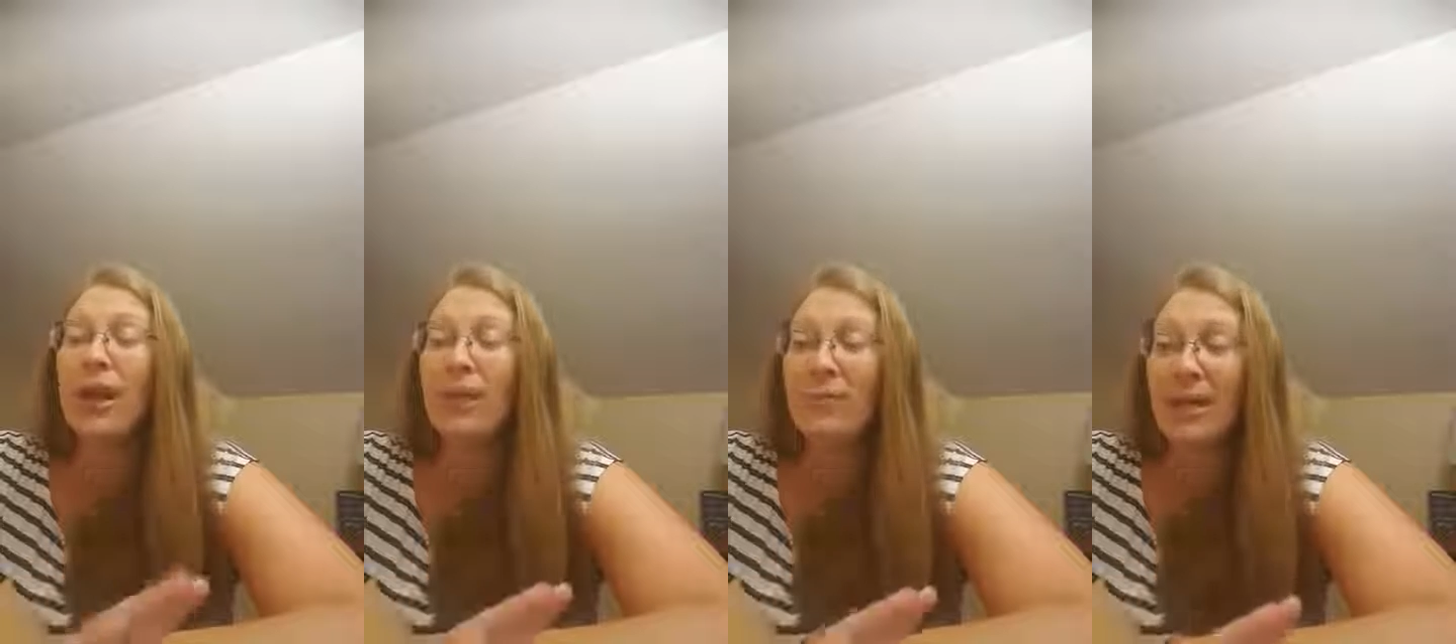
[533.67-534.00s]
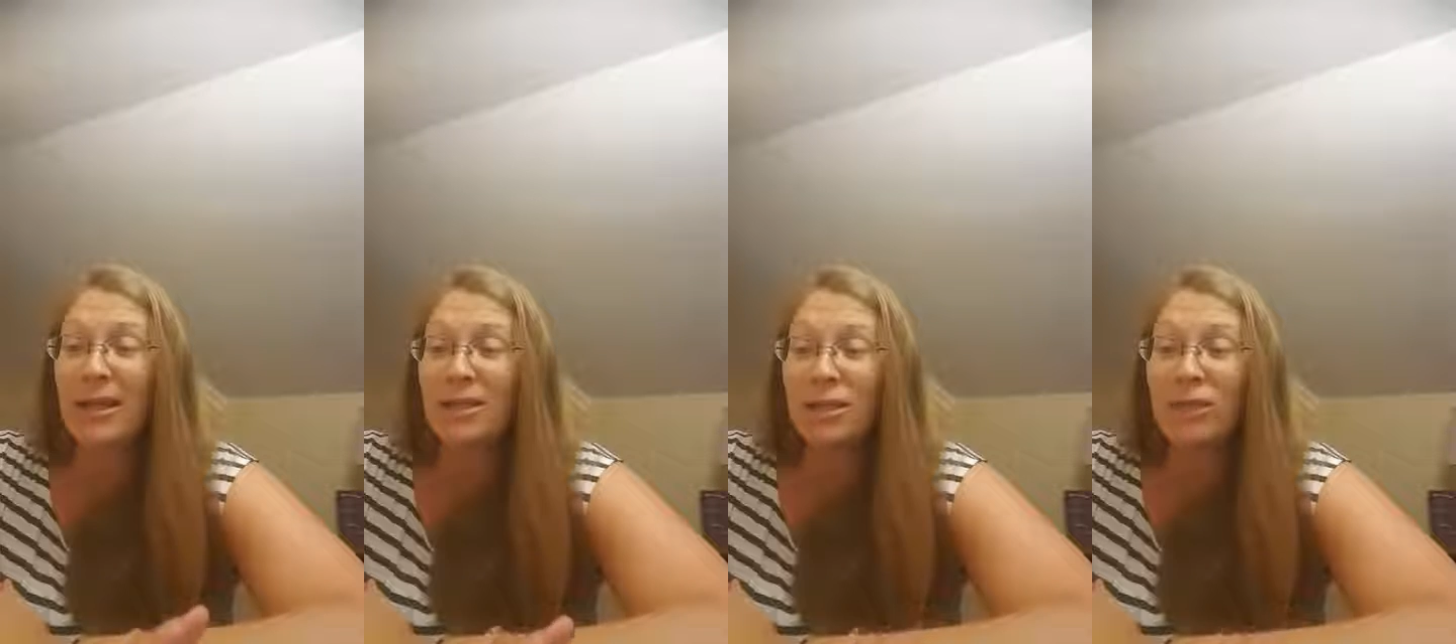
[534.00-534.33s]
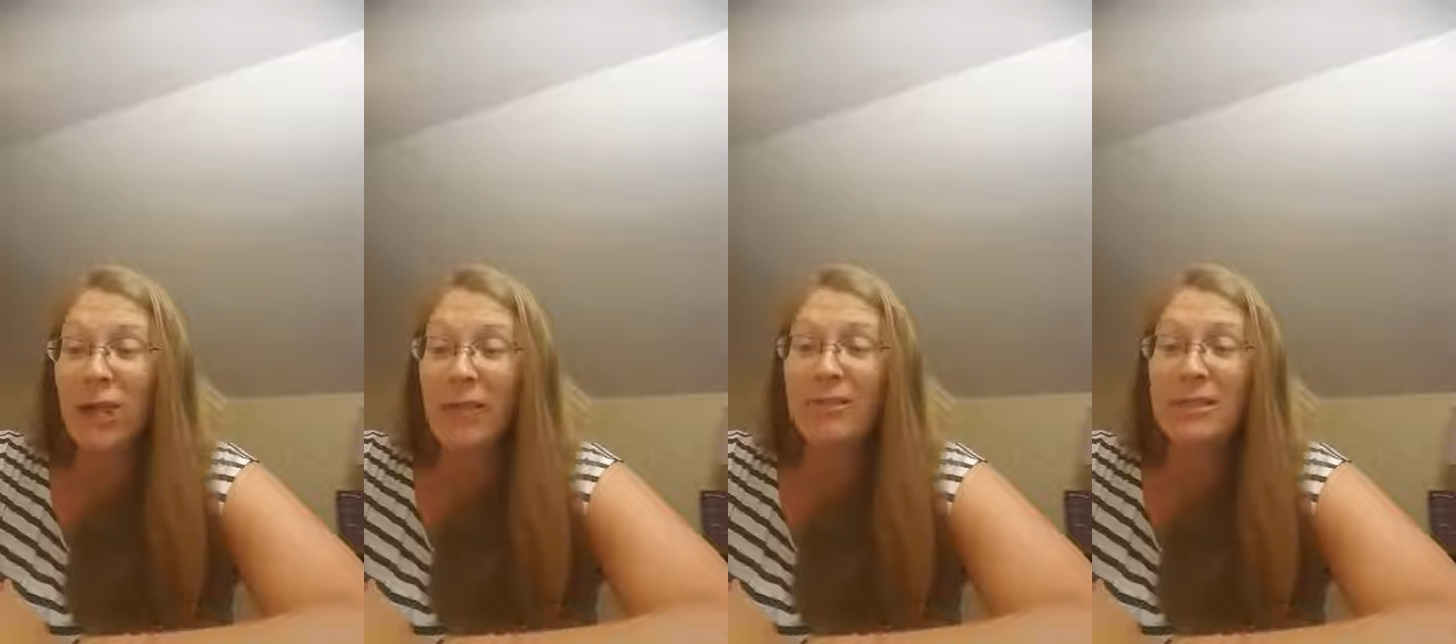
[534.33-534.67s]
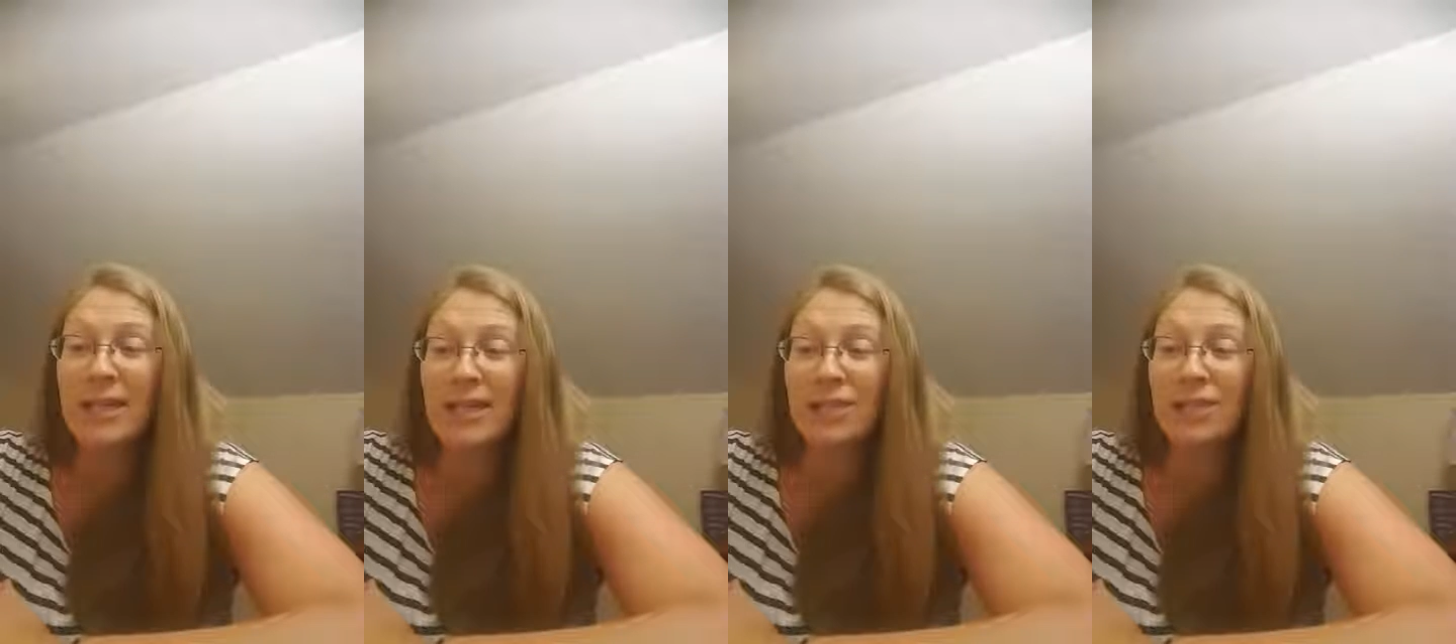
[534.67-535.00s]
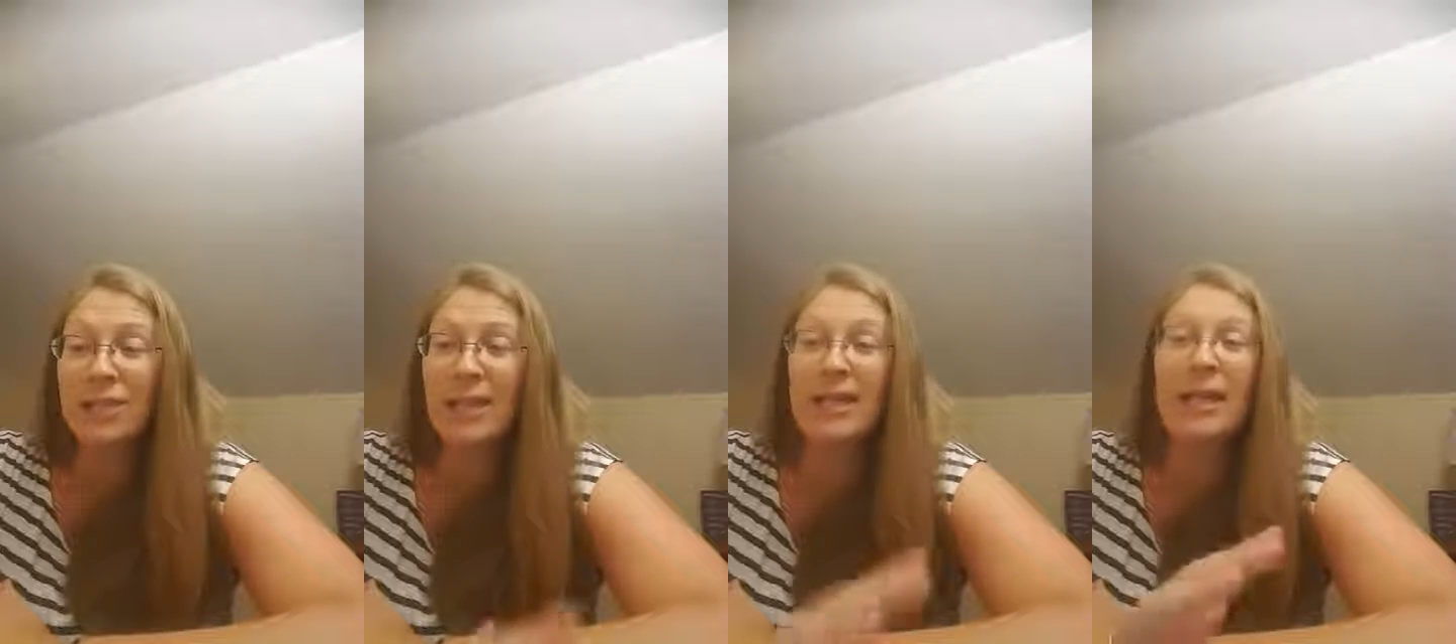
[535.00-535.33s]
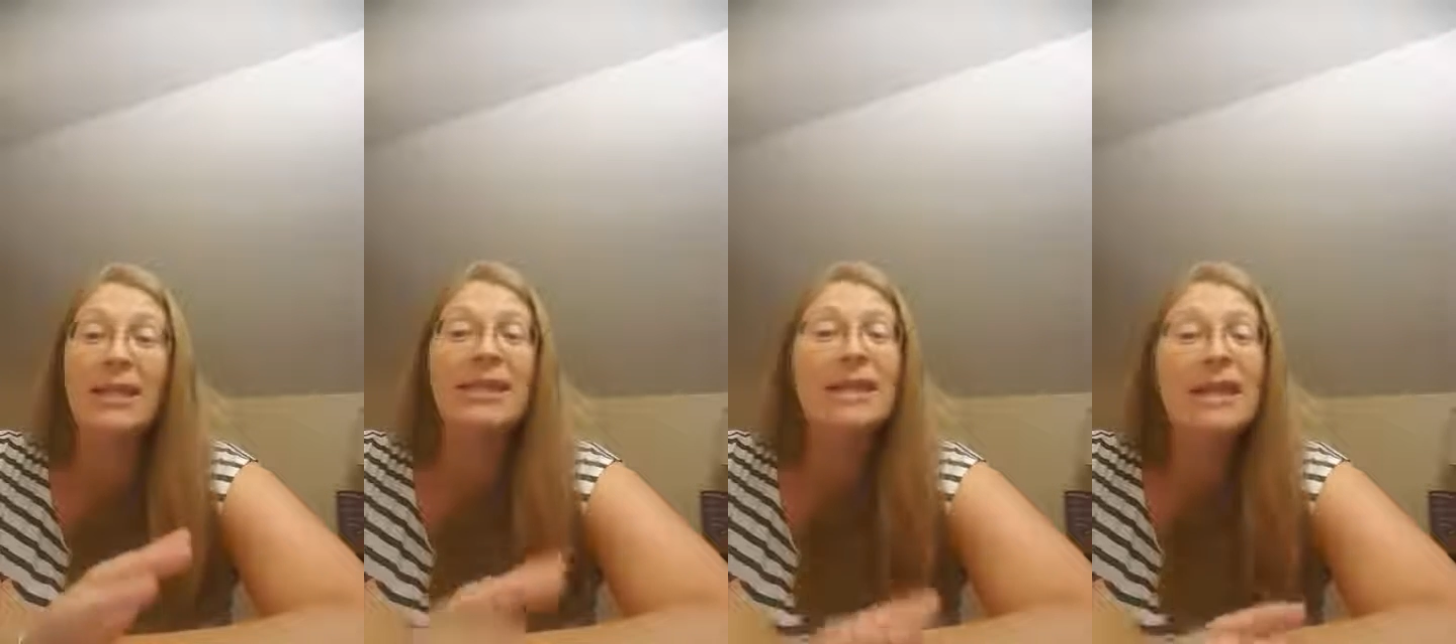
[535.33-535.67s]
begin to crave attention and
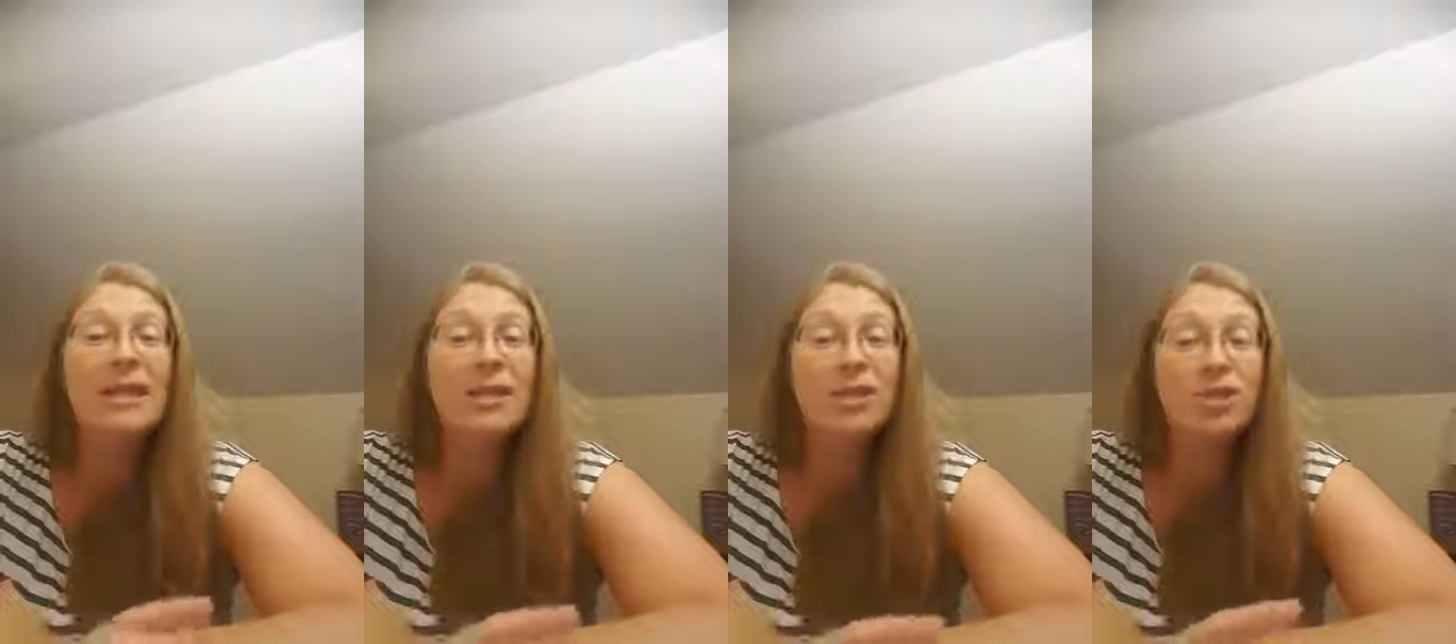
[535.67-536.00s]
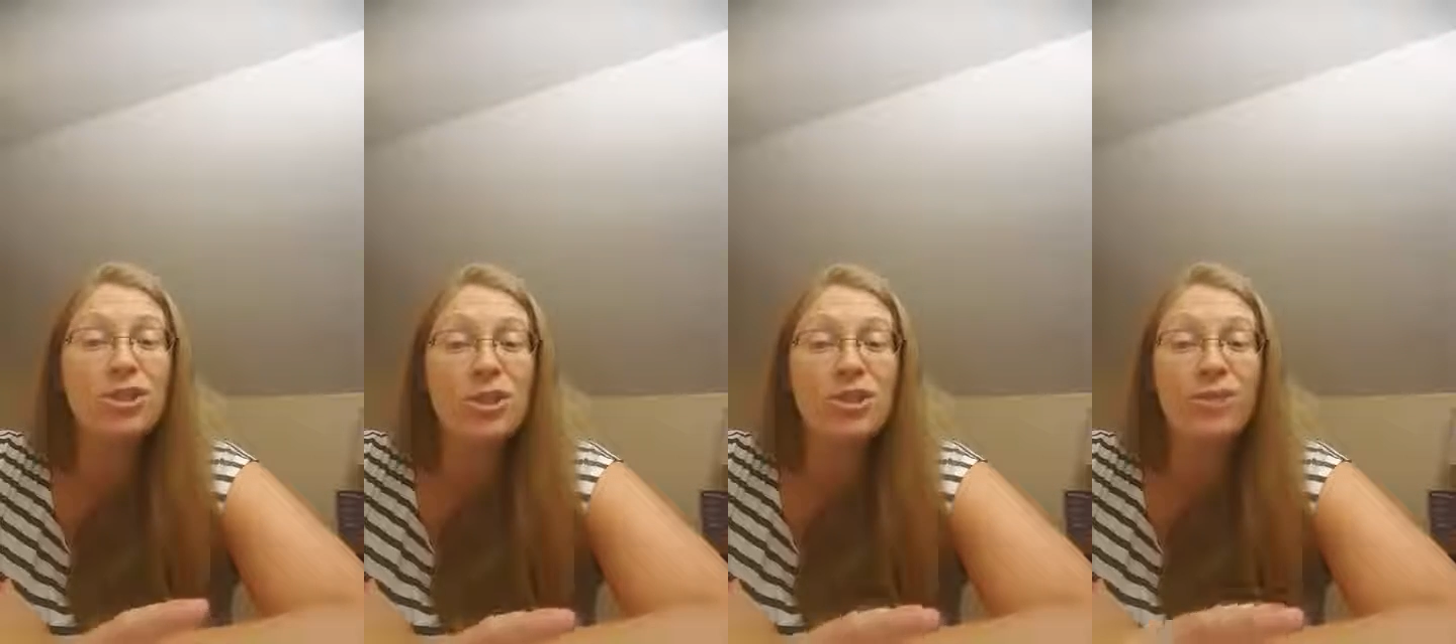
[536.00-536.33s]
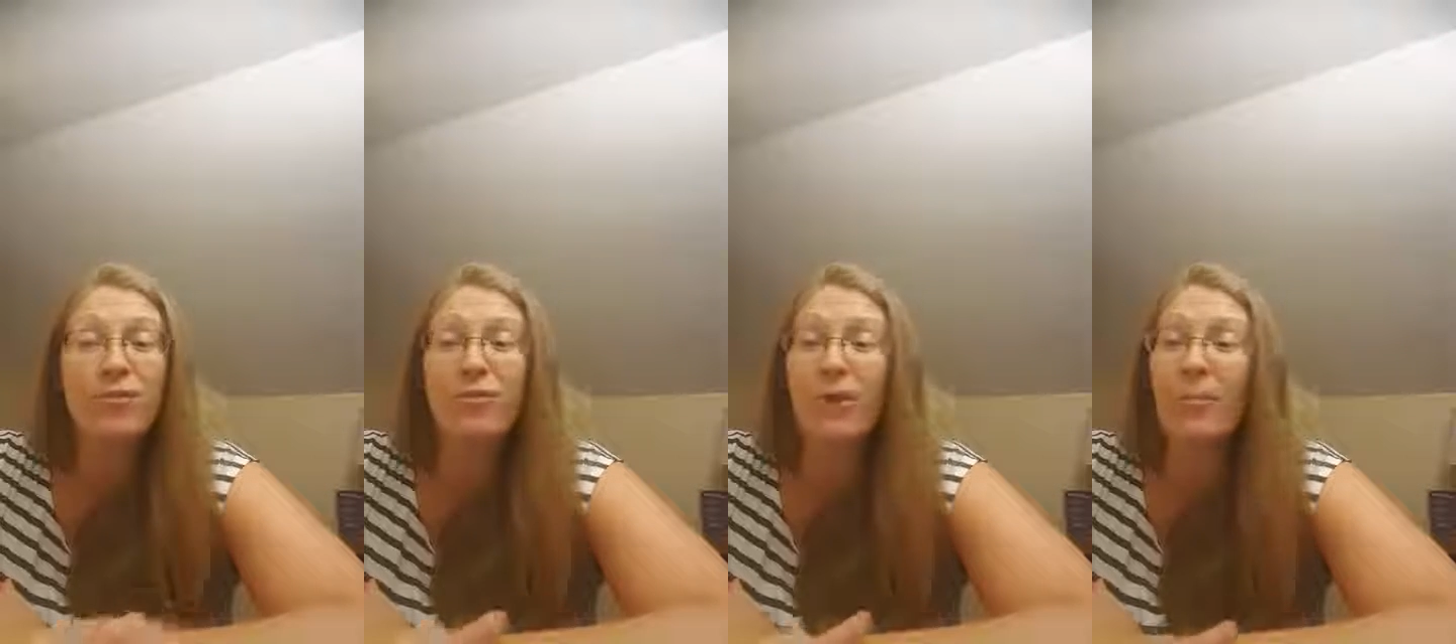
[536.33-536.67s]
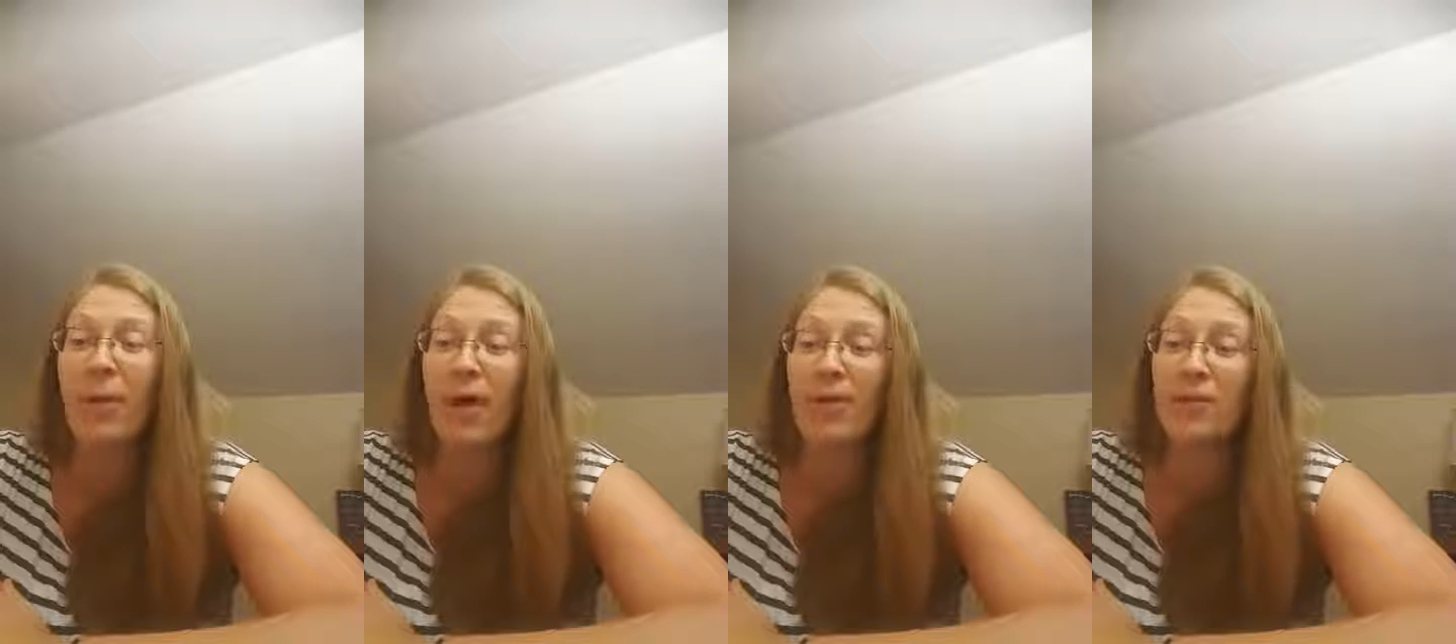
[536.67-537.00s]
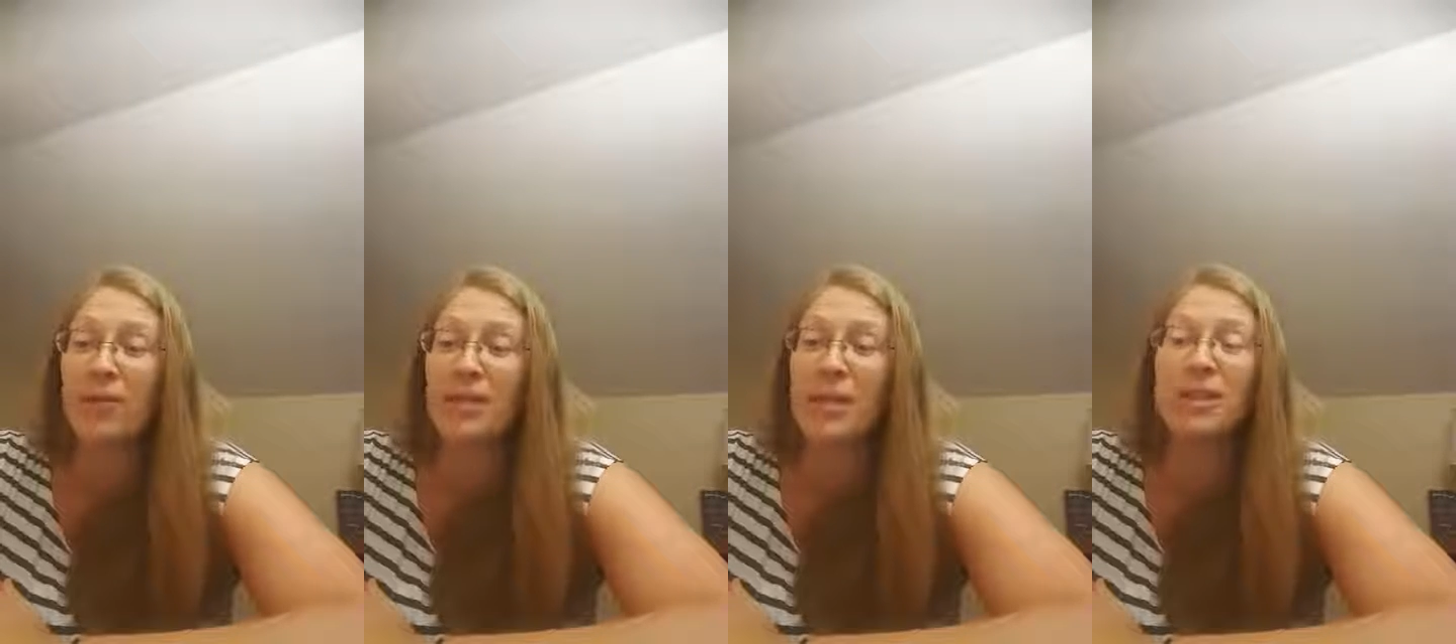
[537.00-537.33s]
they need assurance from others,